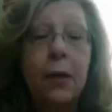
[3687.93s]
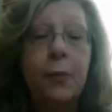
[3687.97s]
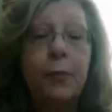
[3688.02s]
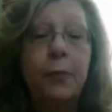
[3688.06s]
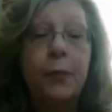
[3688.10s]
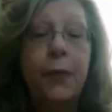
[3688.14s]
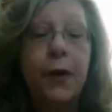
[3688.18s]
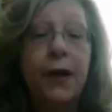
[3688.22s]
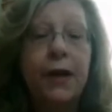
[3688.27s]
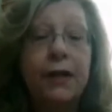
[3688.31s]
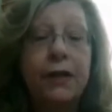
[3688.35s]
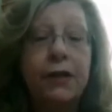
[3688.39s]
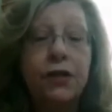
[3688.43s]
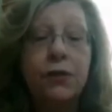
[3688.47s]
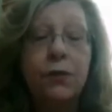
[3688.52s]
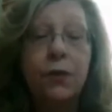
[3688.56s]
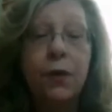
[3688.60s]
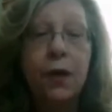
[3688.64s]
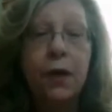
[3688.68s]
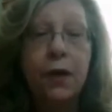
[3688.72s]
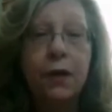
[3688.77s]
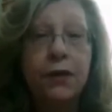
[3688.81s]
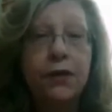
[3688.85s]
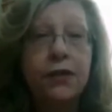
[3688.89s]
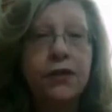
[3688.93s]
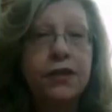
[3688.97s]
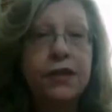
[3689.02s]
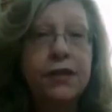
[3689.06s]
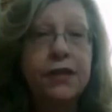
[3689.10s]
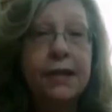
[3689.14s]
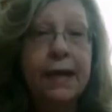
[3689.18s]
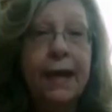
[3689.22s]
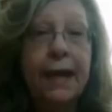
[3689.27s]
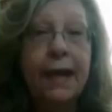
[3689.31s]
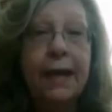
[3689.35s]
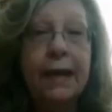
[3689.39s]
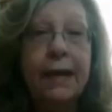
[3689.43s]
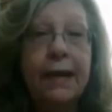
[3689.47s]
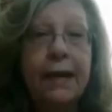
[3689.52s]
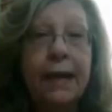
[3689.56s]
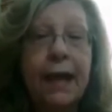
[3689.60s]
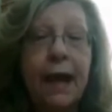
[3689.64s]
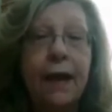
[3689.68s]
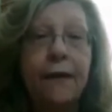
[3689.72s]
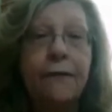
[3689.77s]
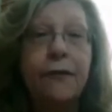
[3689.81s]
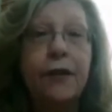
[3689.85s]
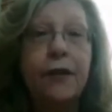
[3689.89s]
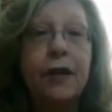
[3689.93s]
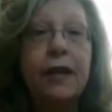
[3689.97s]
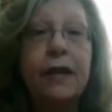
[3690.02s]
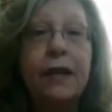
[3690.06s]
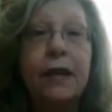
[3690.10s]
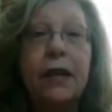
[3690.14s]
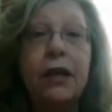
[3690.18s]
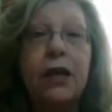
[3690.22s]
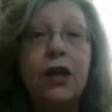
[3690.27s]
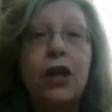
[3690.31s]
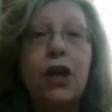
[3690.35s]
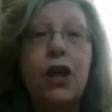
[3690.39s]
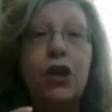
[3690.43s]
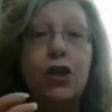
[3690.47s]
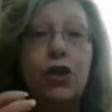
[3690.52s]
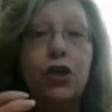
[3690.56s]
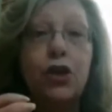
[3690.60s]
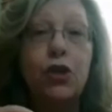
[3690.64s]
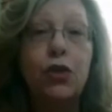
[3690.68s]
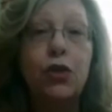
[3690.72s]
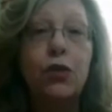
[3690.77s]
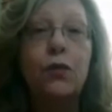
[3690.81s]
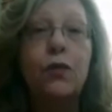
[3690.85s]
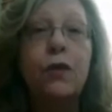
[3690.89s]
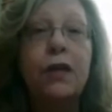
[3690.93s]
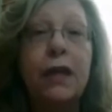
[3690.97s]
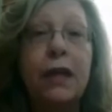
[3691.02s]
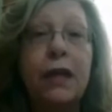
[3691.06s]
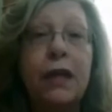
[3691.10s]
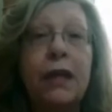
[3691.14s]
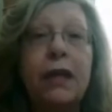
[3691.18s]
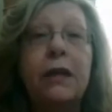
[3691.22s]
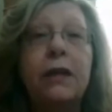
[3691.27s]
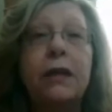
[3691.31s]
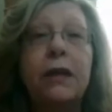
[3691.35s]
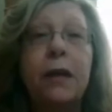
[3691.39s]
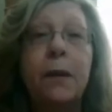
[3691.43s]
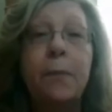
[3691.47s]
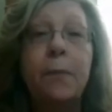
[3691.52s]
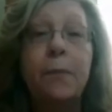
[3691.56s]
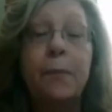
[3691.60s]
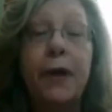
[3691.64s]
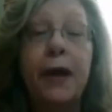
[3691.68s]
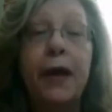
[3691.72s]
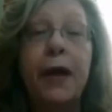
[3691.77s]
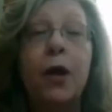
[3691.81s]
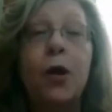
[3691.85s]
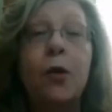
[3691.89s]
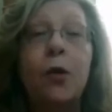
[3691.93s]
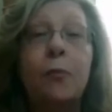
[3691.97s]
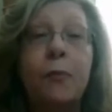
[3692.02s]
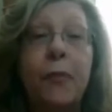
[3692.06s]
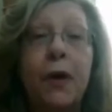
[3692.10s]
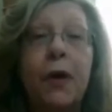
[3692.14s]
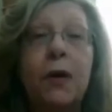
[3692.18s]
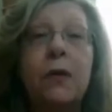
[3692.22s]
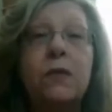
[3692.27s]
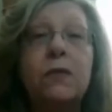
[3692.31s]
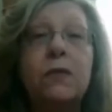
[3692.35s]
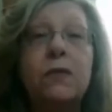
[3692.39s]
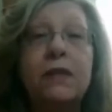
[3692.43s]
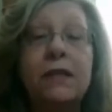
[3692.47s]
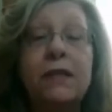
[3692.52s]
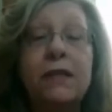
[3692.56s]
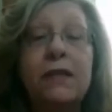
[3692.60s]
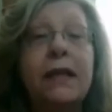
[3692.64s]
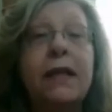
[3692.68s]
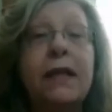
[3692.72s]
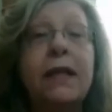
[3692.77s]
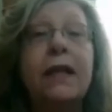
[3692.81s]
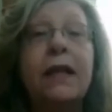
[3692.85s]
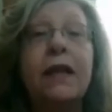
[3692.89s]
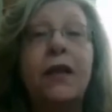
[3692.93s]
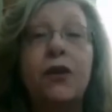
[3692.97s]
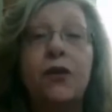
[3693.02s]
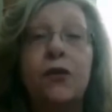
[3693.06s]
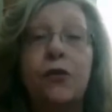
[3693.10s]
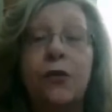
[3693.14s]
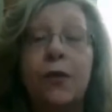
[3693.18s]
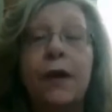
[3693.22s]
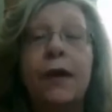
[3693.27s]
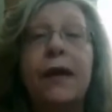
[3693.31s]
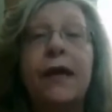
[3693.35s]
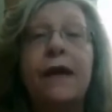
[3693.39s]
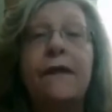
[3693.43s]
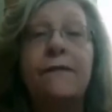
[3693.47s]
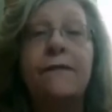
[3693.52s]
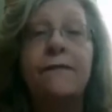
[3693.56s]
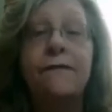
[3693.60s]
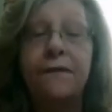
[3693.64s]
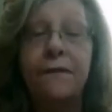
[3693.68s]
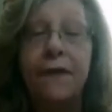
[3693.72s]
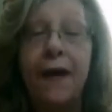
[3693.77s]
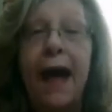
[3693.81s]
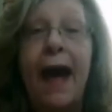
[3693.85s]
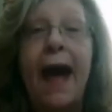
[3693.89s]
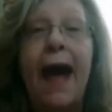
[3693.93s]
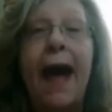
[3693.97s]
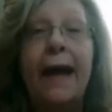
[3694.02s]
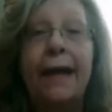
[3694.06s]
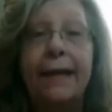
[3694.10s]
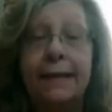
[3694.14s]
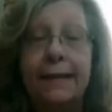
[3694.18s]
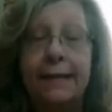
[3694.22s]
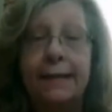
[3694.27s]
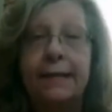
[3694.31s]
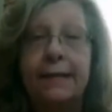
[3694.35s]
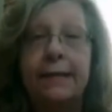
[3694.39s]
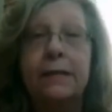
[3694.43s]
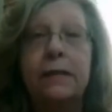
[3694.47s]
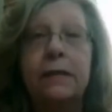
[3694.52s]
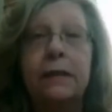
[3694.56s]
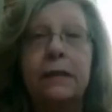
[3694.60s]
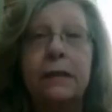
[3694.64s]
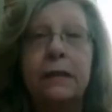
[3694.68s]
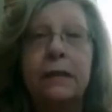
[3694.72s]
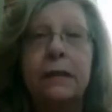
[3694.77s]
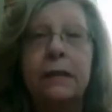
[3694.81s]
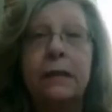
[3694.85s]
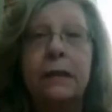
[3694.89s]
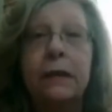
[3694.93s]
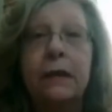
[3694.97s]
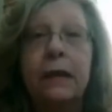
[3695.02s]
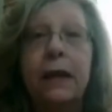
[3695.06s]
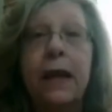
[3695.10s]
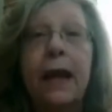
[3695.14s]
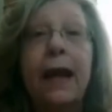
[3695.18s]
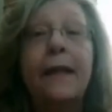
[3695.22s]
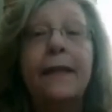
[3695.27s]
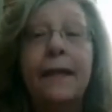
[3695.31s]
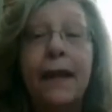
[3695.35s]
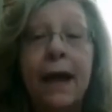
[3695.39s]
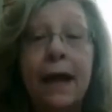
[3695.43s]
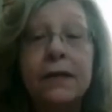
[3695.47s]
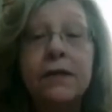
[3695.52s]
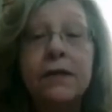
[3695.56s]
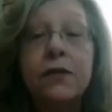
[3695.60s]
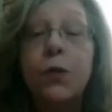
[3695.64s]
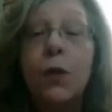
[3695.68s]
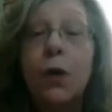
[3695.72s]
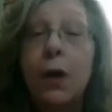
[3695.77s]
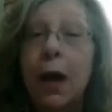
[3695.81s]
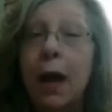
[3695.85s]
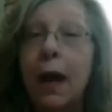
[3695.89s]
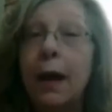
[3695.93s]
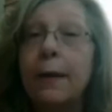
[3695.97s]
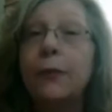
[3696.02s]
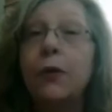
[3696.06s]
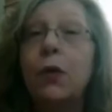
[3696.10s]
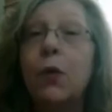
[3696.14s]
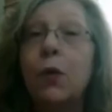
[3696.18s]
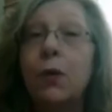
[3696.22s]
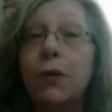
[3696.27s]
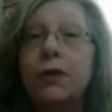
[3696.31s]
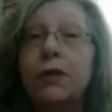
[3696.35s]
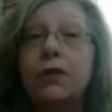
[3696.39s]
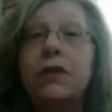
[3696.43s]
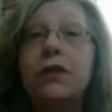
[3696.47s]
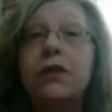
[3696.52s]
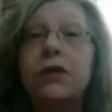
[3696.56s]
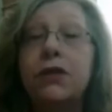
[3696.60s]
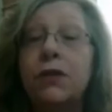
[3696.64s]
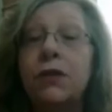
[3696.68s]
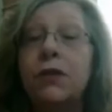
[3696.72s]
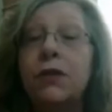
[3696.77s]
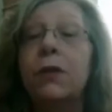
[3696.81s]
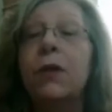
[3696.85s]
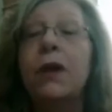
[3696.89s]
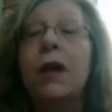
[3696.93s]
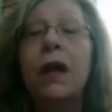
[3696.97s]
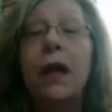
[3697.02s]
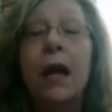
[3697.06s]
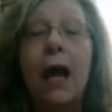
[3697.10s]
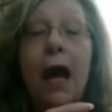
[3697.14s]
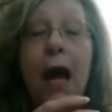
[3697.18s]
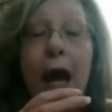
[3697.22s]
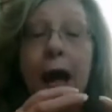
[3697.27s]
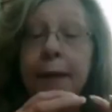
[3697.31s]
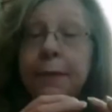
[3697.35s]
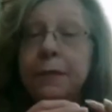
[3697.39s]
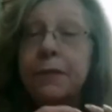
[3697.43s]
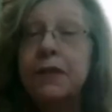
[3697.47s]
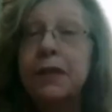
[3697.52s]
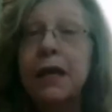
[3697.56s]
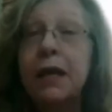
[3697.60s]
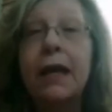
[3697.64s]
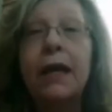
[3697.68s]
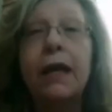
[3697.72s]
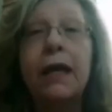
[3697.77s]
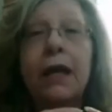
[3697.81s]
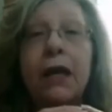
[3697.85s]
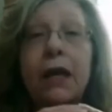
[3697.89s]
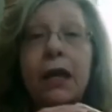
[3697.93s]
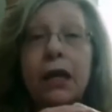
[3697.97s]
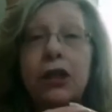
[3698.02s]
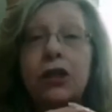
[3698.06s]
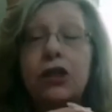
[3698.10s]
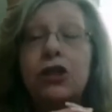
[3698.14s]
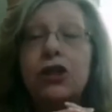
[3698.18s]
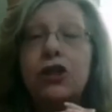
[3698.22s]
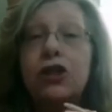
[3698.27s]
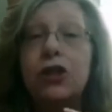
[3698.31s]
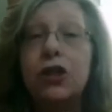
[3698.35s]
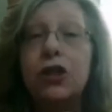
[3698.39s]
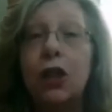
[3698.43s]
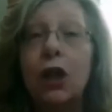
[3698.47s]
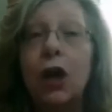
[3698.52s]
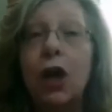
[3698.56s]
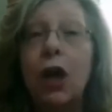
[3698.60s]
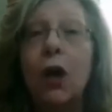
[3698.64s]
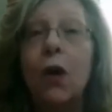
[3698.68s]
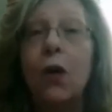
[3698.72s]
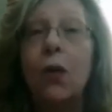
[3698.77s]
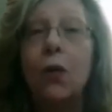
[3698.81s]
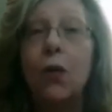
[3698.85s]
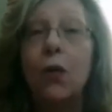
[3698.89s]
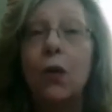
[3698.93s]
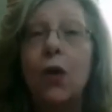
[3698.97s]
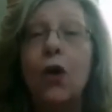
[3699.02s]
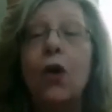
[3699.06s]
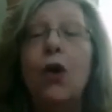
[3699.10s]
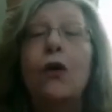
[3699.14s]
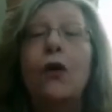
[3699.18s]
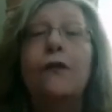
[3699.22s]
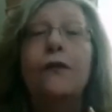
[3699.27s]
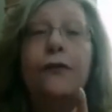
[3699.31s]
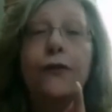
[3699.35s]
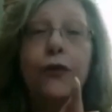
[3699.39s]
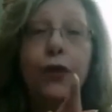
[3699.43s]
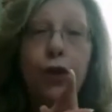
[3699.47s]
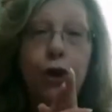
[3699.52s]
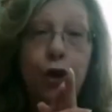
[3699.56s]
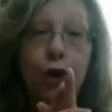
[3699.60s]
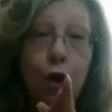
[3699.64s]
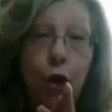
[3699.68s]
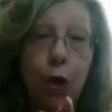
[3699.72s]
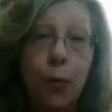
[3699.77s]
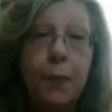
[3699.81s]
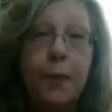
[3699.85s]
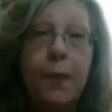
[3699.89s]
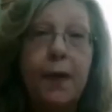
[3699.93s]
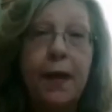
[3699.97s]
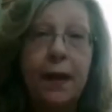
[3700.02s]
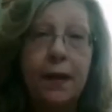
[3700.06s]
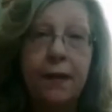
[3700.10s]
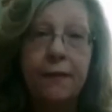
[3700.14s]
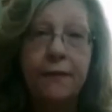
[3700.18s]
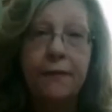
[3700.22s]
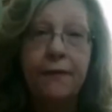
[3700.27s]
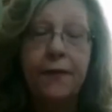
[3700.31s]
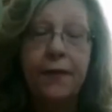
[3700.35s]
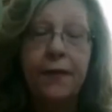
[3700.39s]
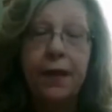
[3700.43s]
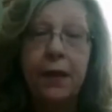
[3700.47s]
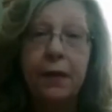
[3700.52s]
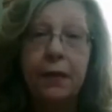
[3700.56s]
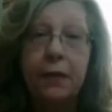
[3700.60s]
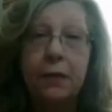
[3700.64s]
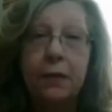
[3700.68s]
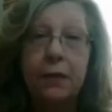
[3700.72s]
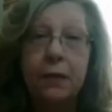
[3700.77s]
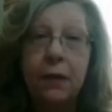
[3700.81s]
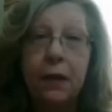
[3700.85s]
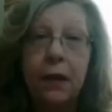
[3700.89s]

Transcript: But to understand everything, you need the bare bones, nitty-gritty facts. And that's what I'm going to do. I'm taking it slow for your benefit.